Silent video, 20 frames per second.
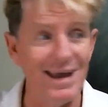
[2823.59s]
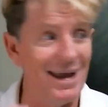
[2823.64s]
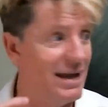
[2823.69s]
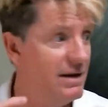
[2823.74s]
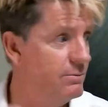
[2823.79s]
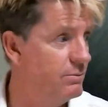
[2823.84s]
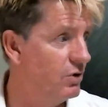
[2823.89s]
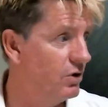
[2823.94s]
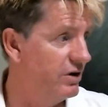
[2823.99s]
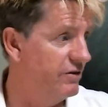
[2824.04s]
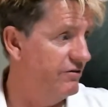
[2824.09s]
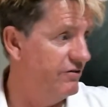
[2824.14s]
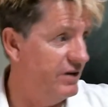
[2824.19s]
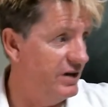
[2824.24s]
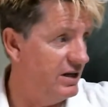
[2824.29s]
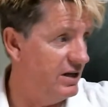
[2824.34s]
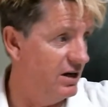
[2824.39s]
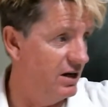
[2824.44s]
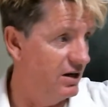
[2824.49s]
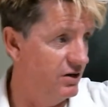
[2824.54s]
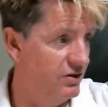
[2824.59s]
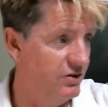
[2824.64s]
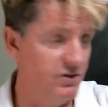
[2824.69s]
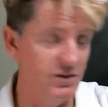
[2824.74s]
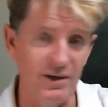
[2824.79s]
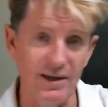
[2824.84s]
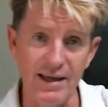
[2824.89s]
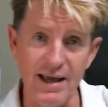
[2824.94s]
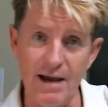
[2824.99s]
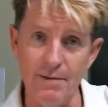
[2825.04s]
In my videos
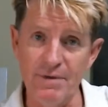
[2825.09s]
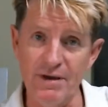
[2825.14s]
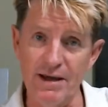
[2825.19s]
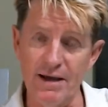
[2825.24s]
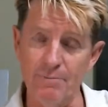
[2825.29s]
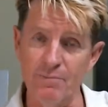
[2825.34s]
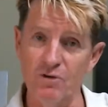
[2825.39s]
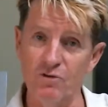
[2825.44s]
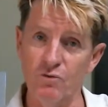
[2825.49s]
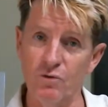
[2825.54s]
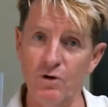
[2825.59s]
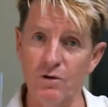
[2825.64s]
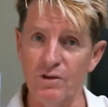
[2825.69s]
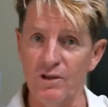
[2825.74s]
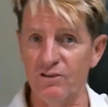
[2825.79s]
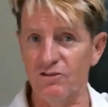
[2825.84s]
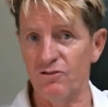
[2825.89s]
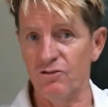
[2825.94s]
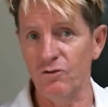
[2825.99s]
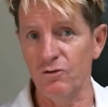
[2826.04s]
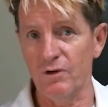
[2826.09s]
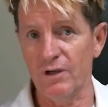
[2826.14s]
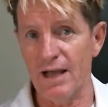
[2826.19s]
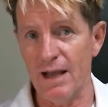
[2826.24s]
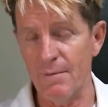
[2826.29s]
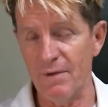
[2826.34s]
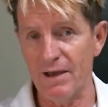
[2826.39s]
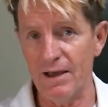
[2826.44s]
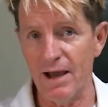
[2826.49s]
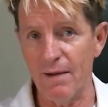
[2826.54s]
that are coming up as well, they're still
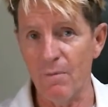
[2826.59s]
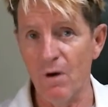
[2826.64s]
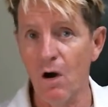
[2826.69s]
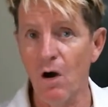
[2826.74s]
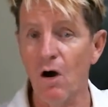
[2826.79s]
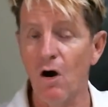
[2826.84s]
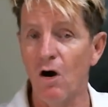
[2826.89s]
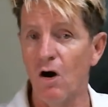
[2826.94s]
coming up.